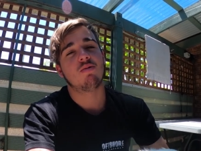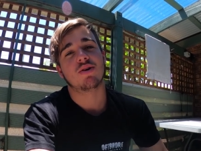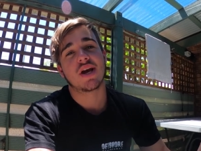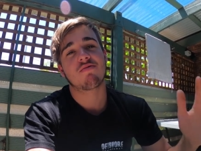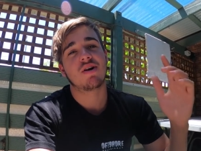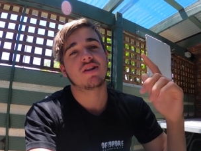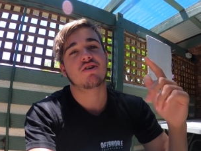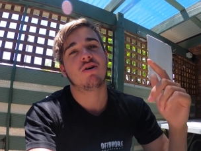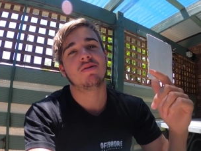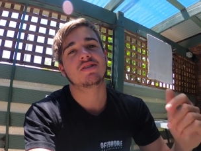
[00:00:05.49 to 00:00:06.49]
I want everyone in
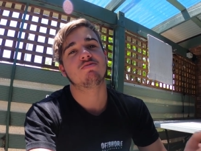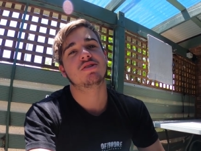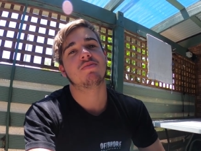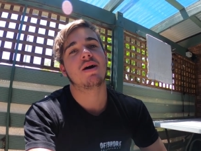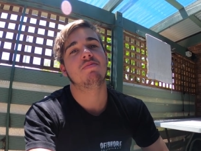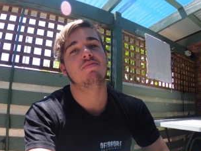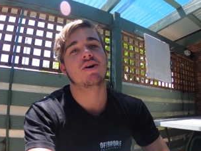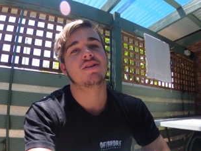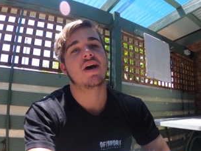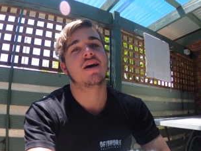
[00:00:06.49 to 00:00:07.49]
the comments to wish him a happy
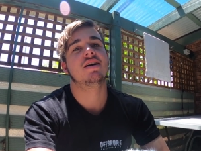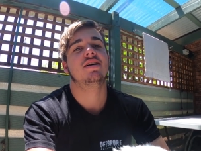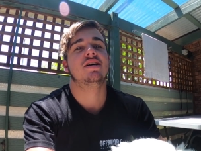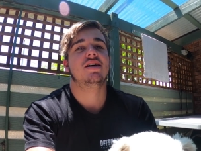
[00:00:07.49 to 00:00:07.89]
birthday.